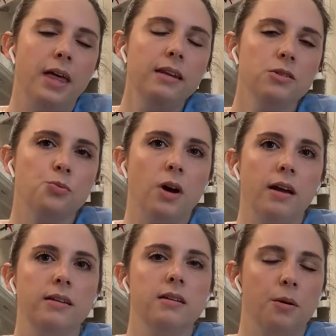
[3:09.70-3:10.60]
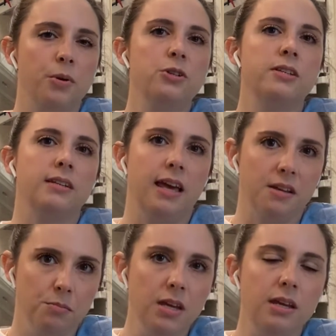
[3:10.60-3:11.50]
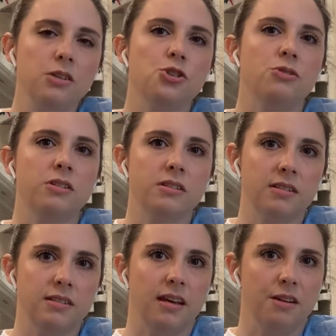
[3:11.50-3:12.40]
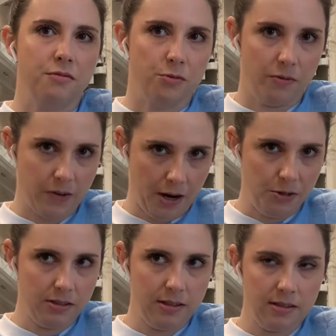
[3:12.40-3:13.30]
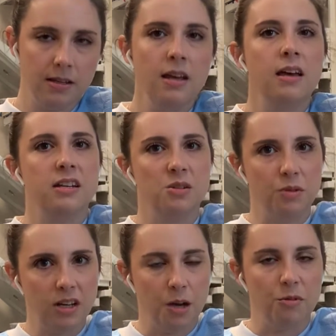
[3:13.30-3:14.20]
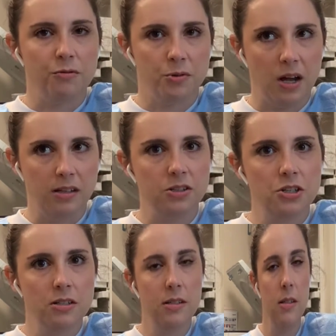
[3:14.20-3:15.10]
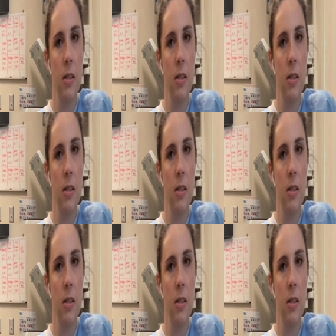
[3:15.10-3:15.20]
that is why a person like me chooses to study viruses and to become a virologist.